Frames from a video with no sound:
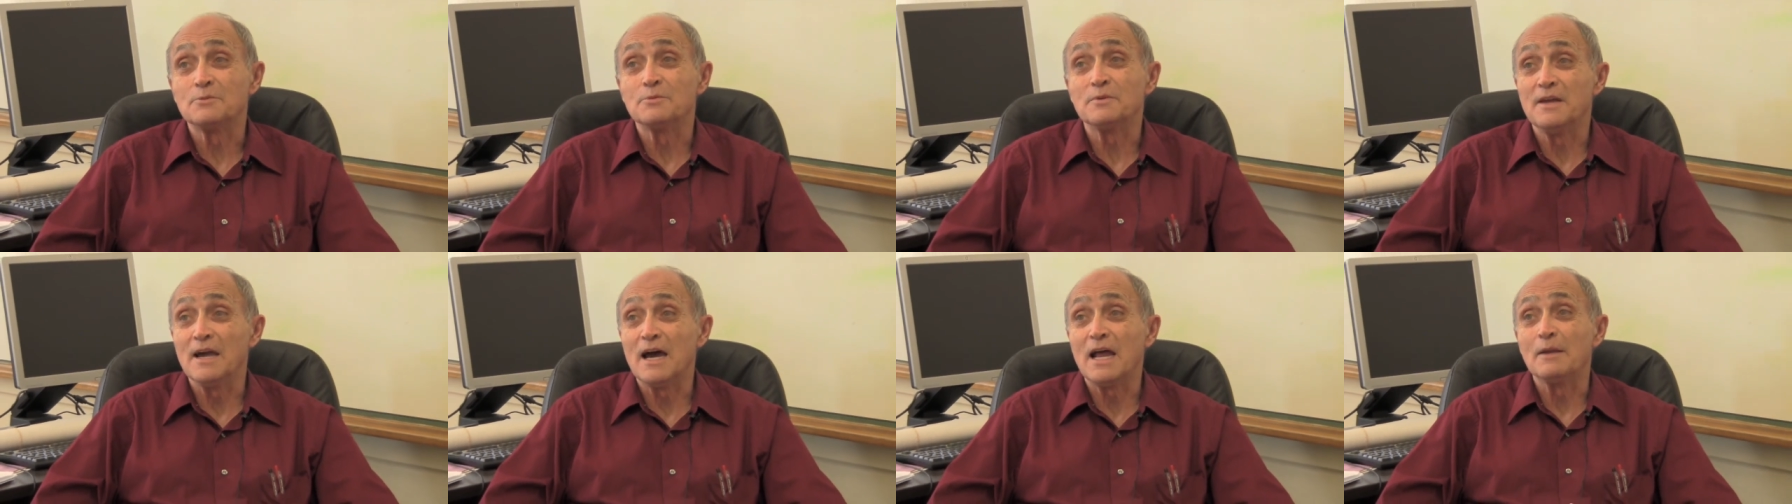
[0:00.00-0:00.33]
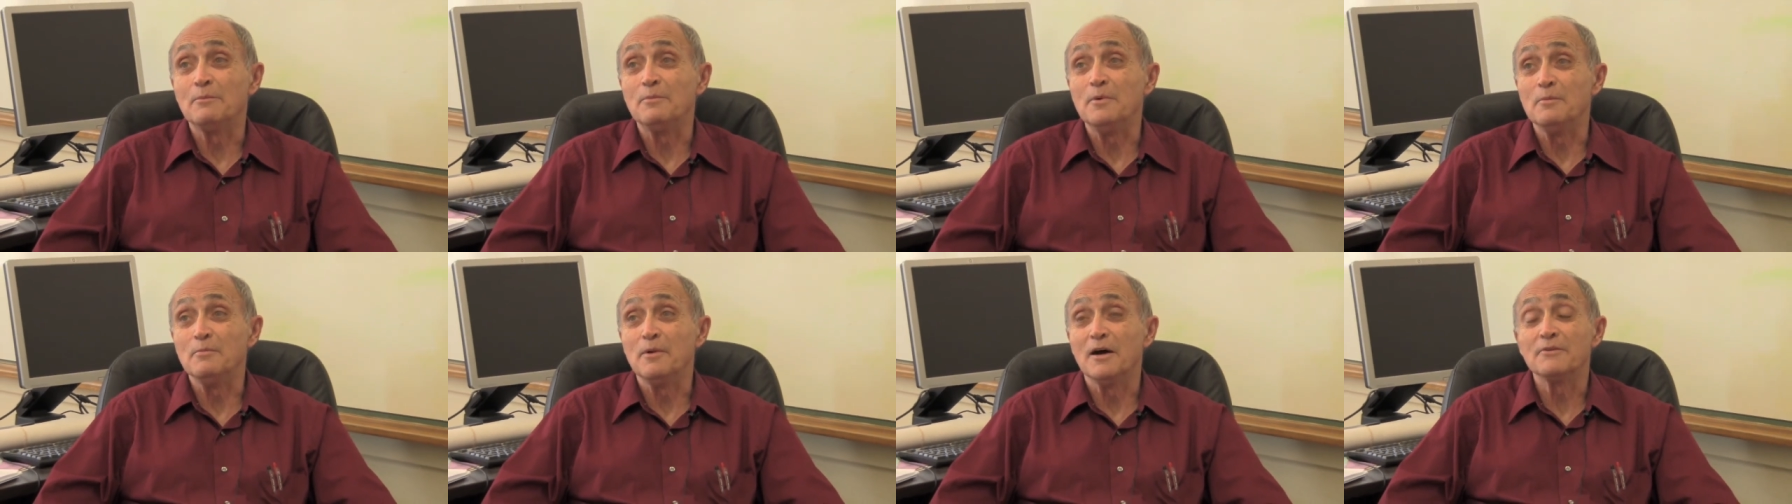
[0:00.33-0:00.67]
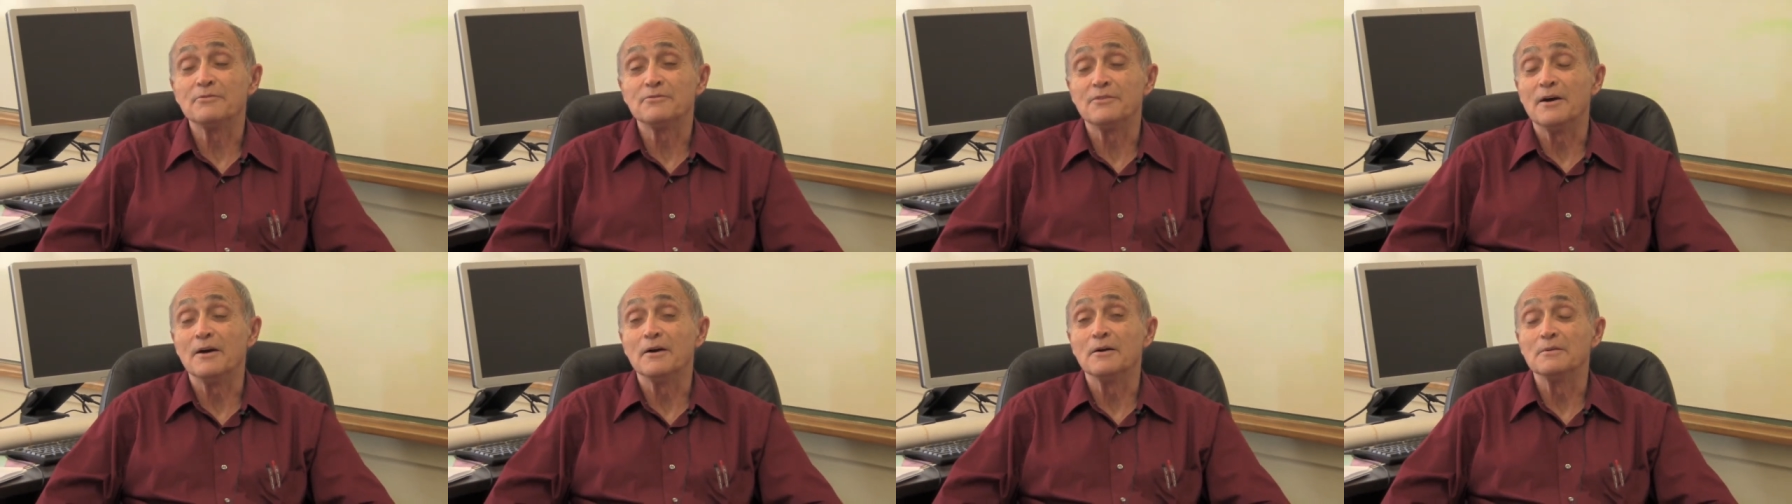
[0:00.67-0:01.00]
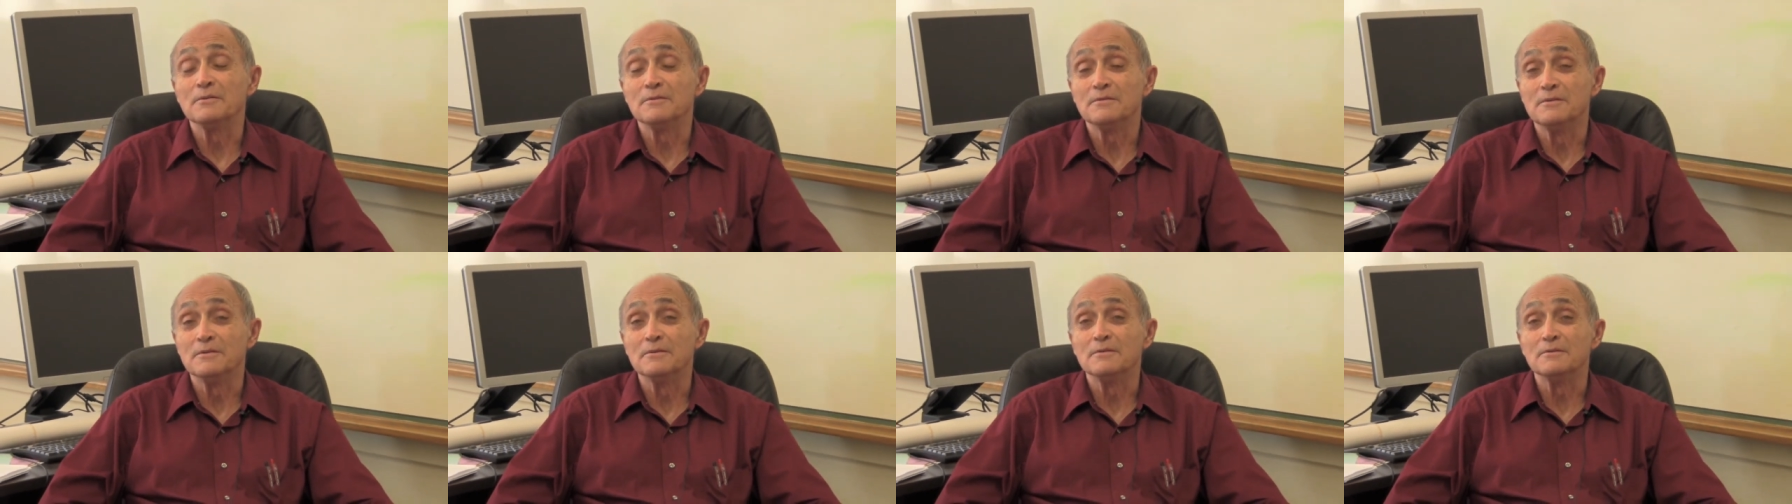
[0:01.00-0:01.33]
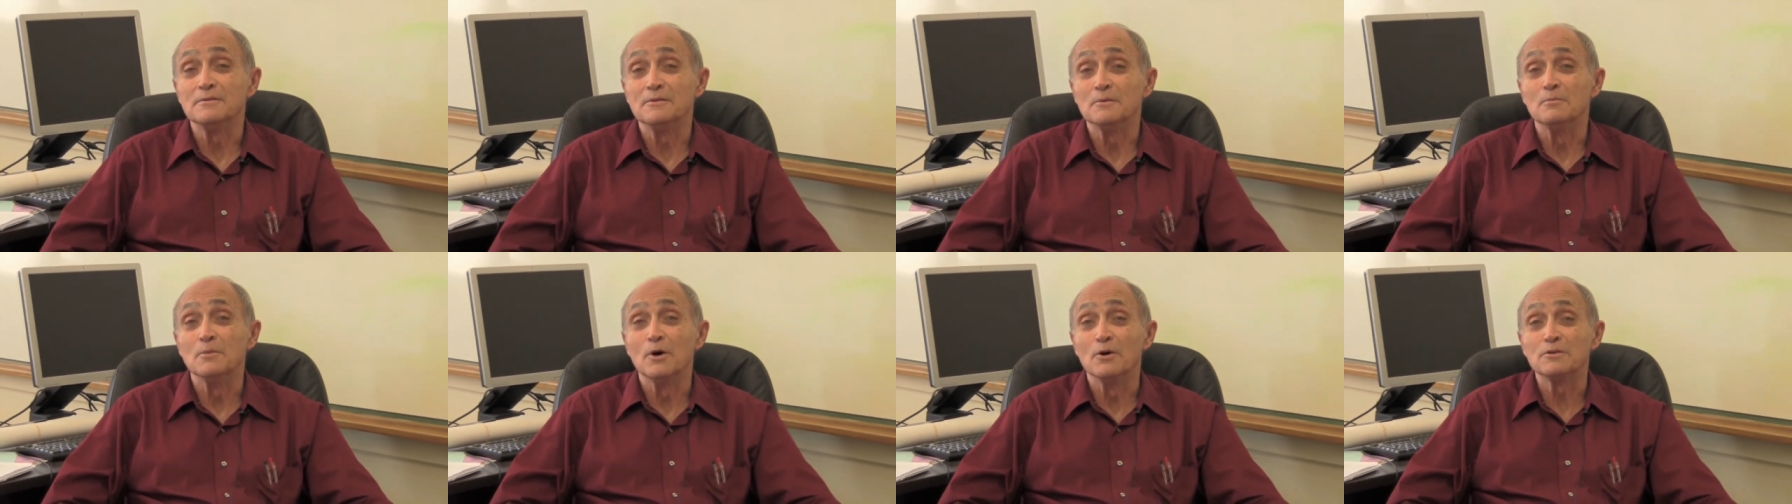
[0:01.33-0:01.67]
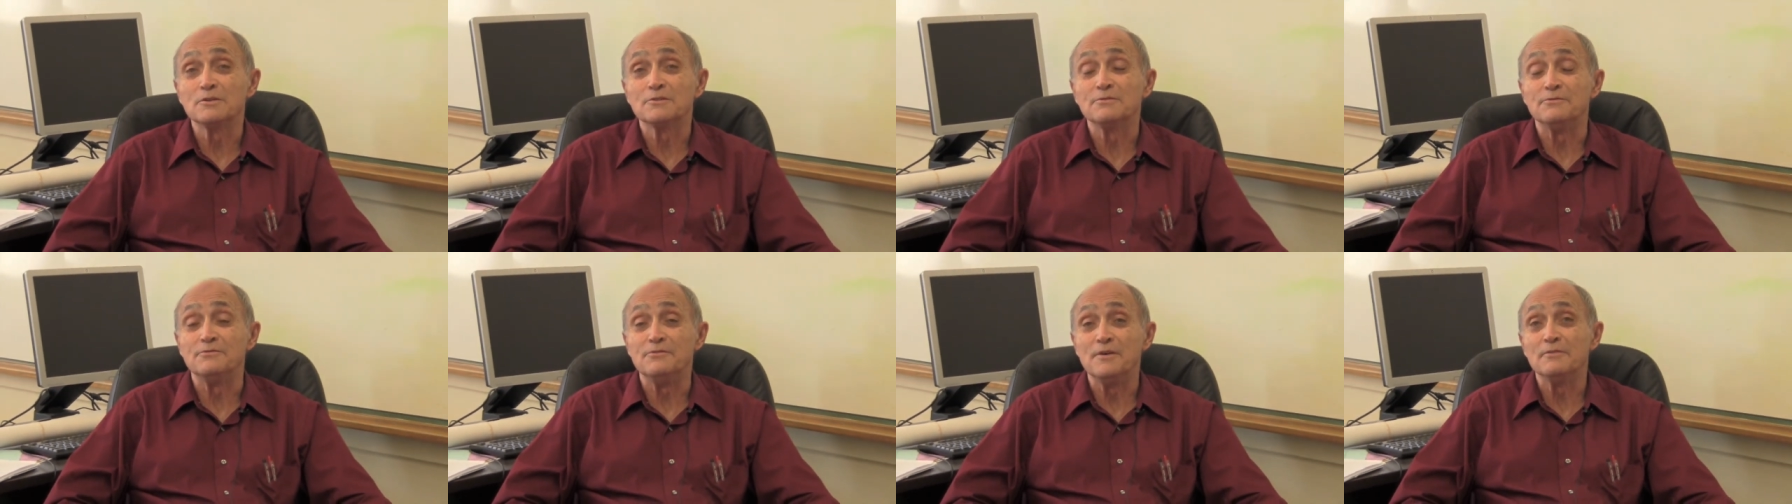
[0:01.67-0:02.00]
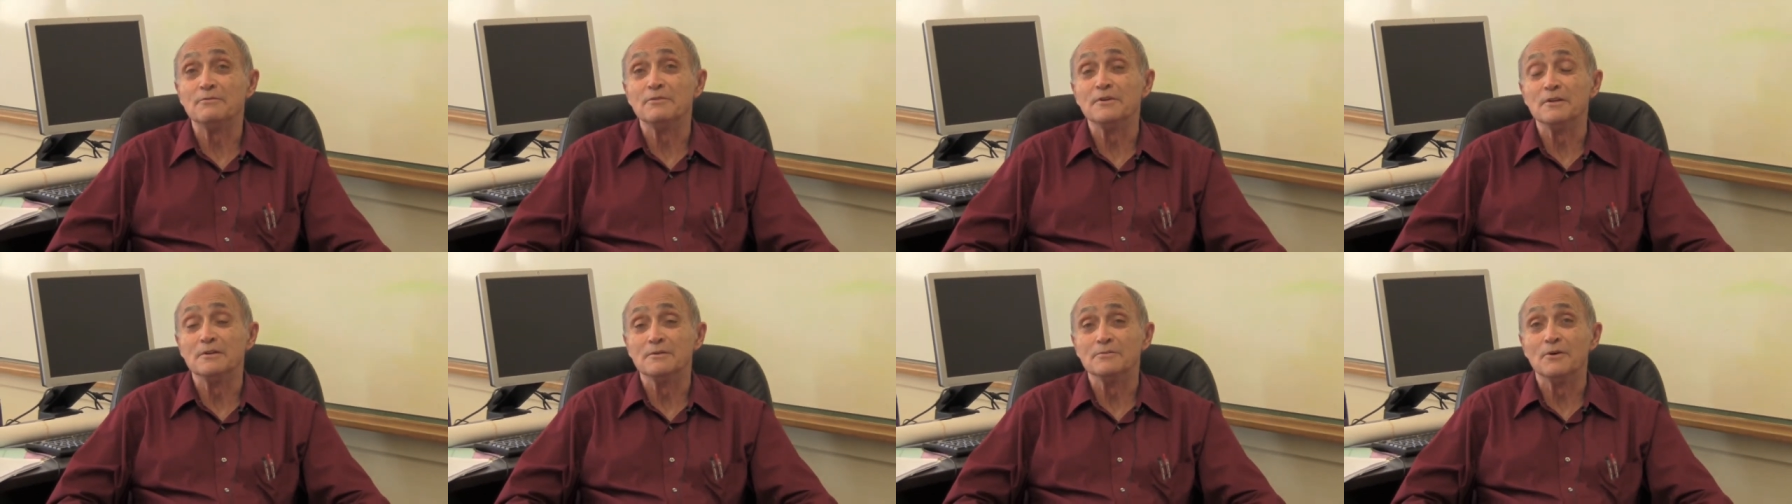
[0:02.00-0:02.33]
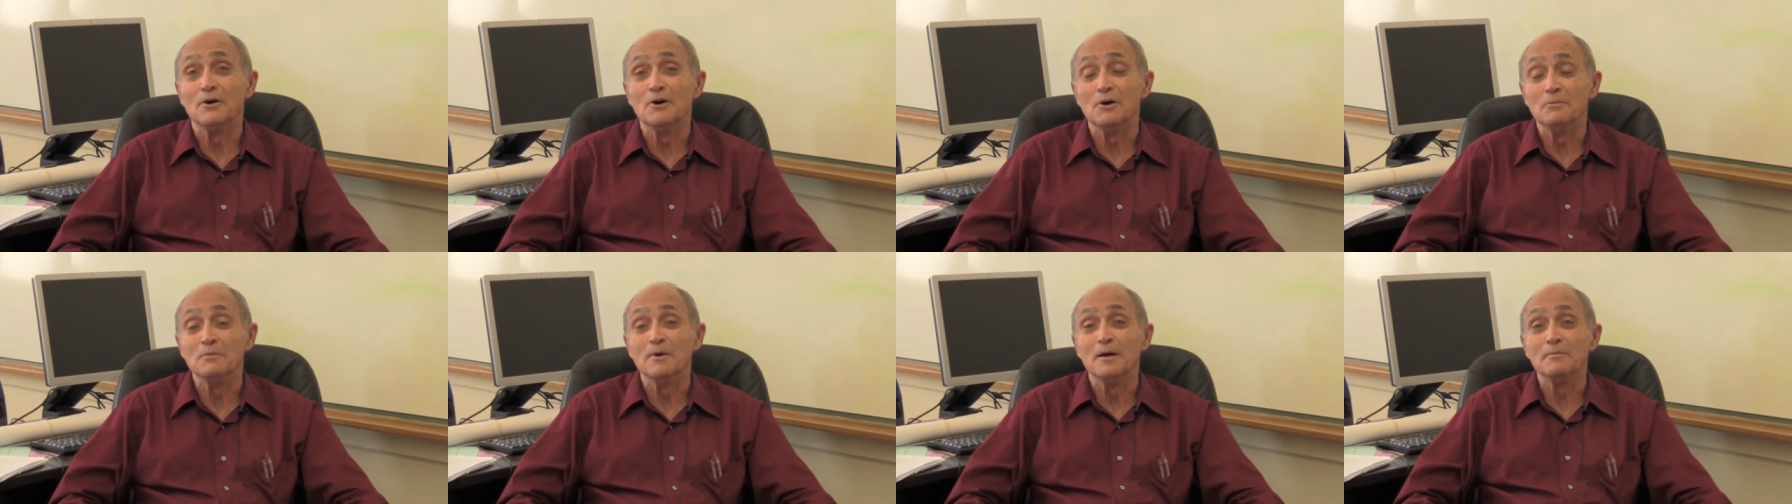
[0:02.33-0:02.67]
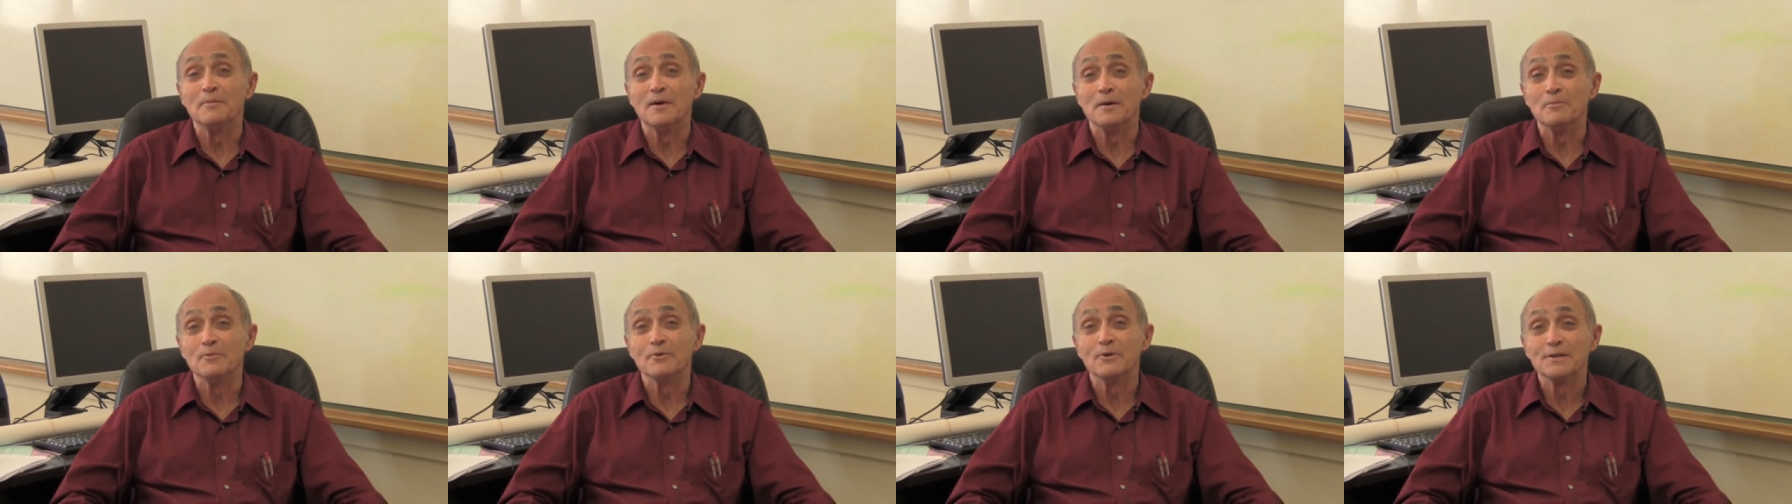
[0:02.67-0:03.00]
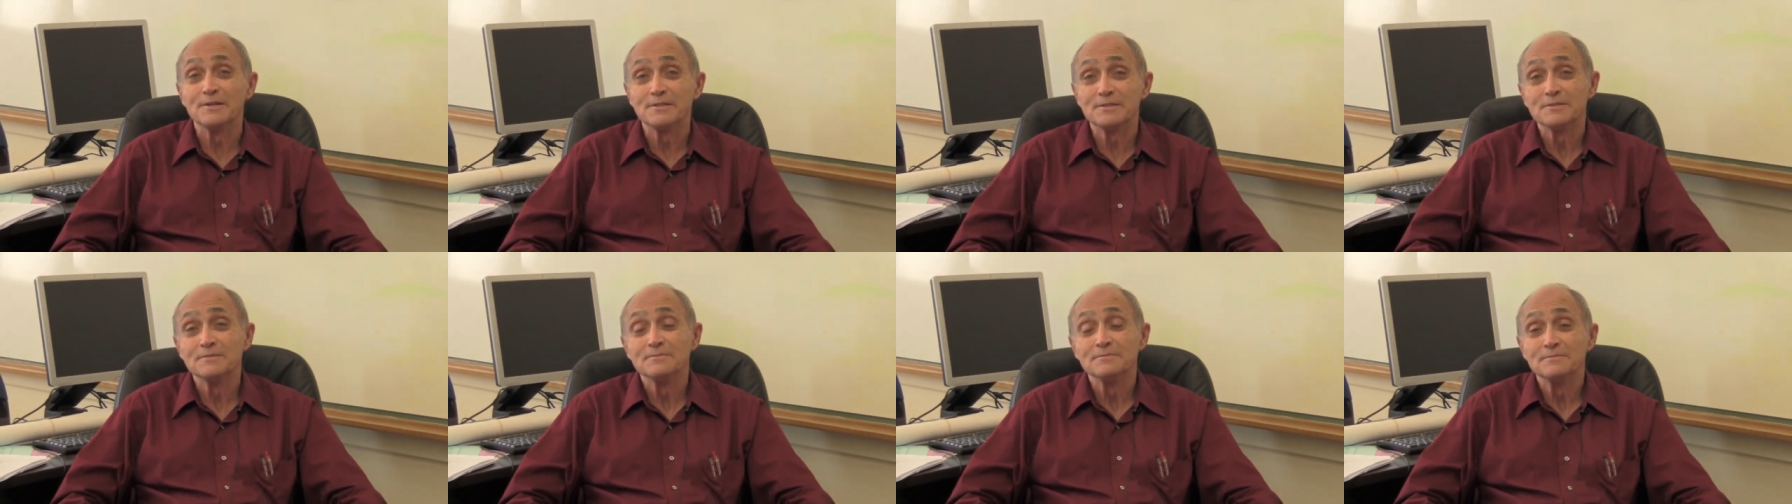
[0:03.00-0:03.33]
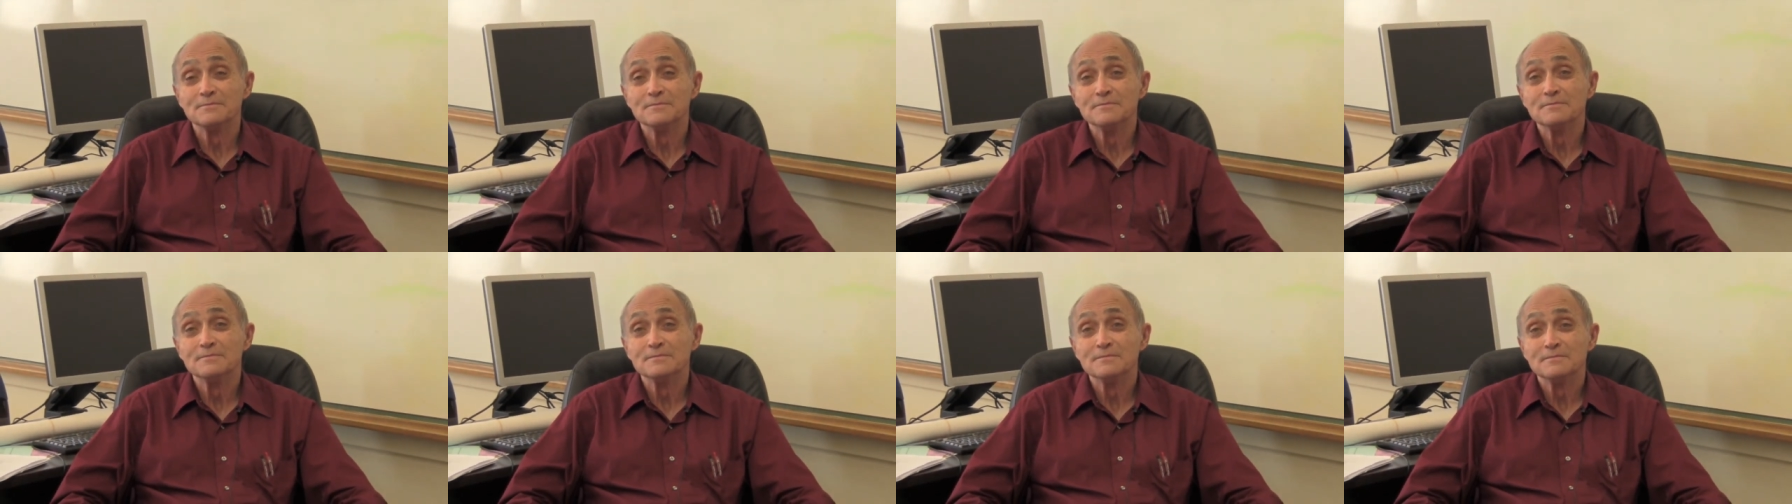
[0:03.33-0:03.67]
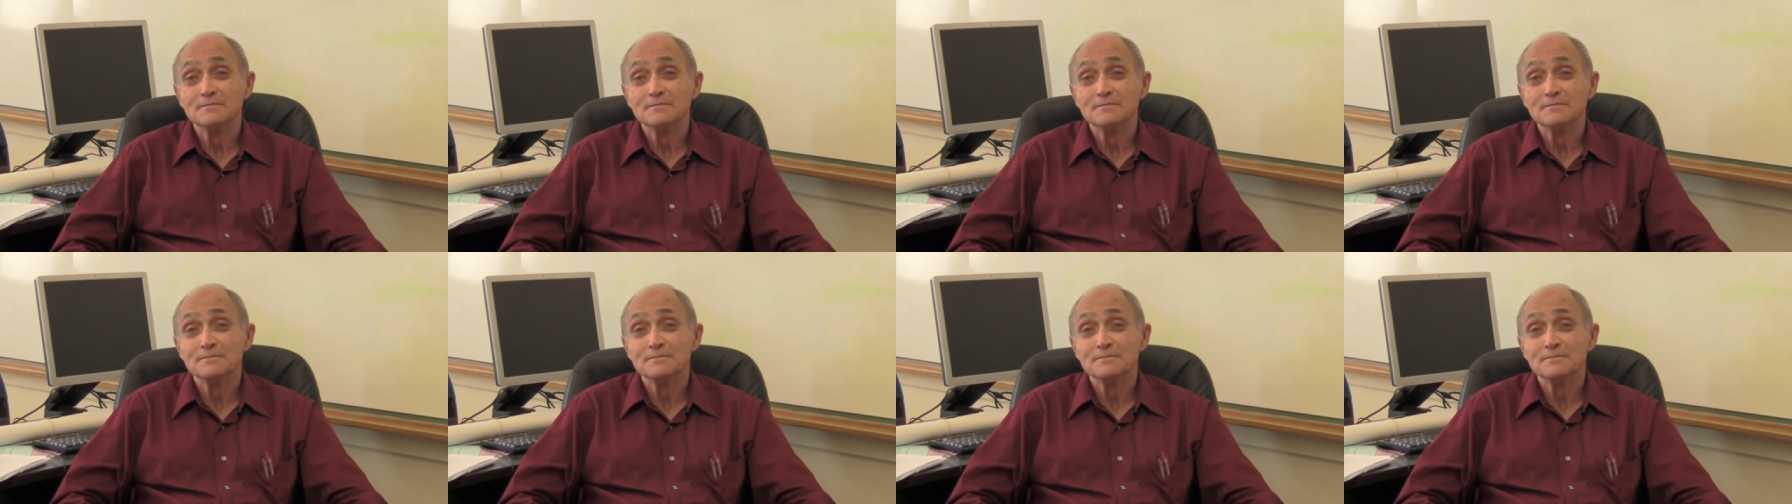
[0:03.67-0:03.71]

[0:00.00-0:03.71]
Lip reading: That's got to be by far the most vivid of all my memories.